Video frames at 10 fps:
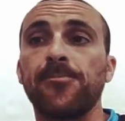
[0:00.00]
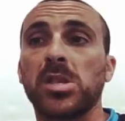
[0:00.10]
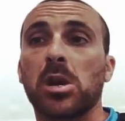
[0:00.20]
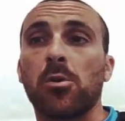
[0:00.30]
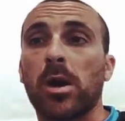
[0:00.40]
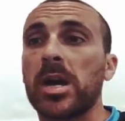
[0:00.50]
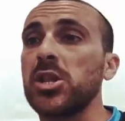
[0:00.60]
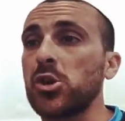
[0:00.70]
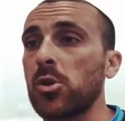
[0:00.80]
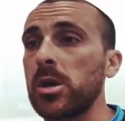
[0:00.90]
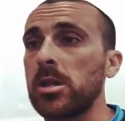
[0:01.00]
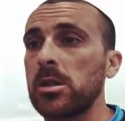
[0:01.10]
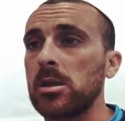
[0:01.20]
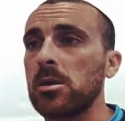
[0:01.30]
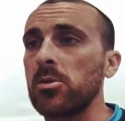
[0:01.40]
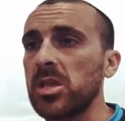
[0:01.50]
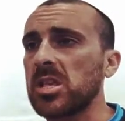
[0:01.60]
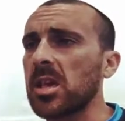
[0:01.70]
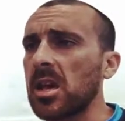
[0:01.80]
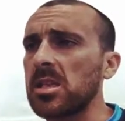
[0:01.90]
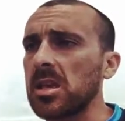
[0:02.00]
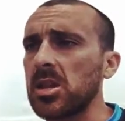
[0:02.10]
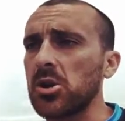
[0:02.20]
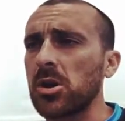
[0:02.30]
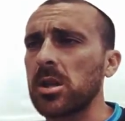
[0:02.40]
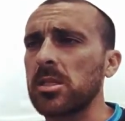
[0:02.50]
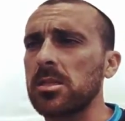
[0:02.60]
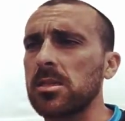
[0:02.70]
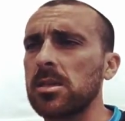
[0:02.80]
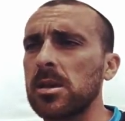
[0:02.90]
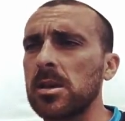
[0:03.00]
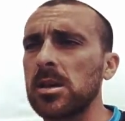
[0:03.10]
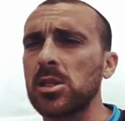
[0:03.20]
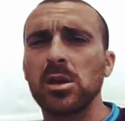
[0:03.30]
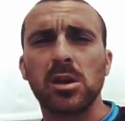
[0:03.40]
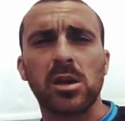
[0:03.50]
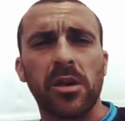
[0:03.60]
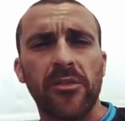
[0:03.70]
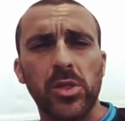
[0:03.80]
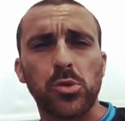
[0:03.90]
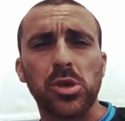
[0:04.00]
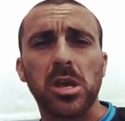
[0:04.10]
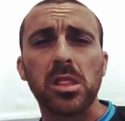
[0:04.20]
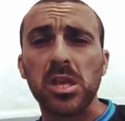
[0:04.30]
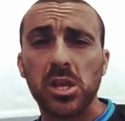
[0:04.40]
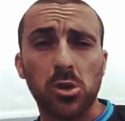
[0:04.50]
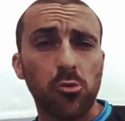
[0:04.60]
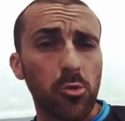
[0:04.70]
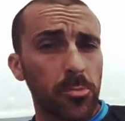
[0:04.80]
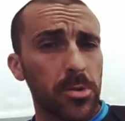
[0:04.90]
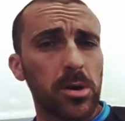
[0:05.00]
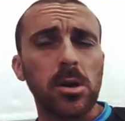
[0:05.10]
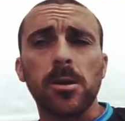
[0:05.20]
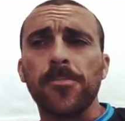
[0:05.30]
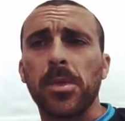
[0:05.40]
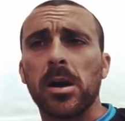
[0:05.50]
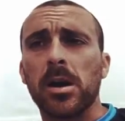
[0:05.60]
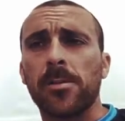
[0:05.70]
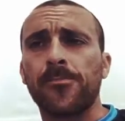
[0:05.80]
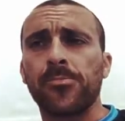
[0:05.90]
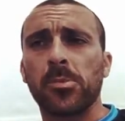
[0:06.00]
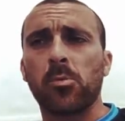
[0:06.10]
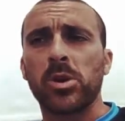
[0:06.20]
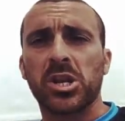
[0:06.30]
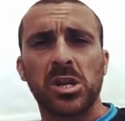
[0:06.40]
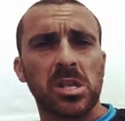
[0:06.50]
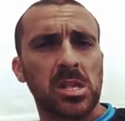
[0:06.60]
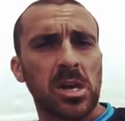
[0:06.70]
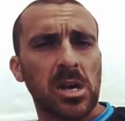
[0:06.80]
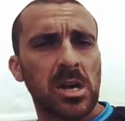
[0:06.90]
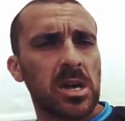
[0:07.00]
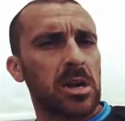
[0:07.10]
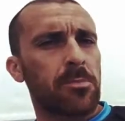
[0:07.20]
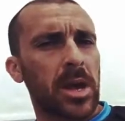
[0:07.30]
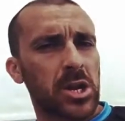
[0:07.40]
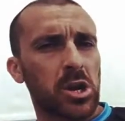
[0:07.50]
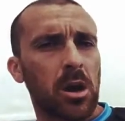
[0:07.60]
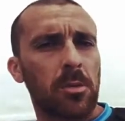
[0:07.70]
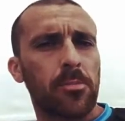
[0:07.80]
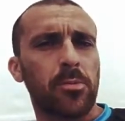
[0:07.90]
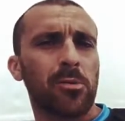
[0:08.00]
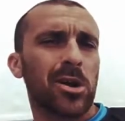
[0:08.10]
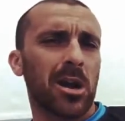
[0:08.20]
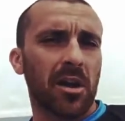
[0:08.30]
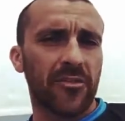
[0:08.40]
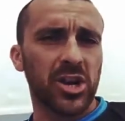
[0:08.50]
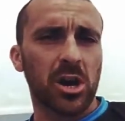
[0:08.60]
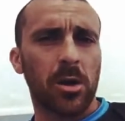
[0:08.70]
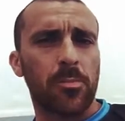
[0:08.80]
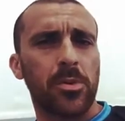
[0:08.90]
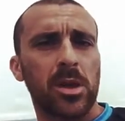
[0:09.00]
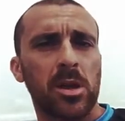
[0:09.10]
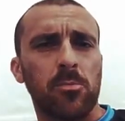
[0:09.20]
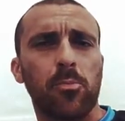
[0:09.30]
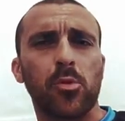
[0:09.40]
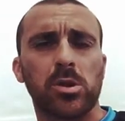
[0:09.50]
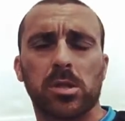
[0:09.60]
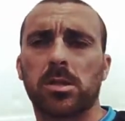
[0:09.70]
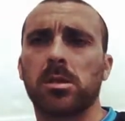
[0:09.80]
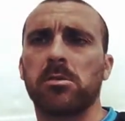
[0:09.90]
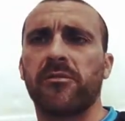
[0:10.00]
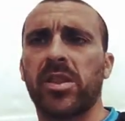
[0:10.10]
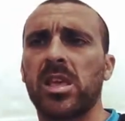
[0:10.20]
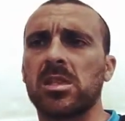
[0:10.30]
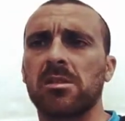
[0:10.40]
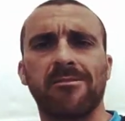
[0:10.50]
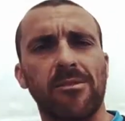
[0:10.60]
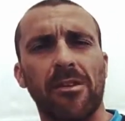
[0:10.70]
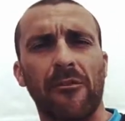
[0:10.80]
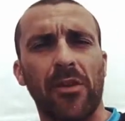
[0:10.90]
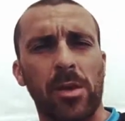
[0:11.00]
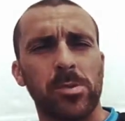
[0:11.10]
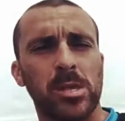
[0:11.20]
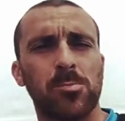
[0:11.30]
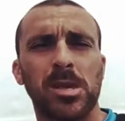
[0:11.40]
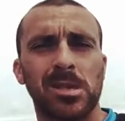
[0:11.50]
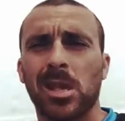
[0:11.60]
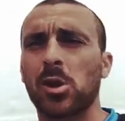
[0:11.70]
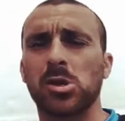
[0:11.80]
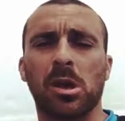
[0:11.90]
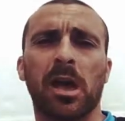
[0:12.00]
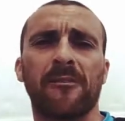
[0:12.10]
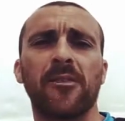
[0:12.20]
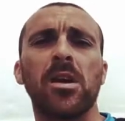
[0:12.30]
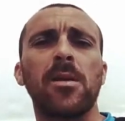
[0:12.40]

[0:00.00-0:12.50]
So I joined, on this case, I joined the Café du Cycliste group, which is a bike shop or a coffee shop in Ports of Nice. It's very famous because they also have